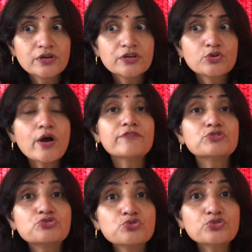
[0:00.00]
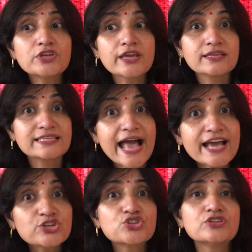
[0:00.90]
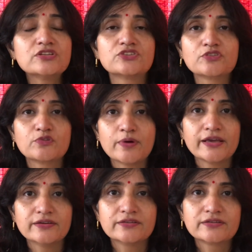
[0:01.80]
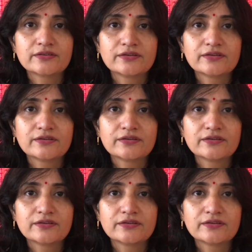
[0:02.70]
You have to do things. Action is required.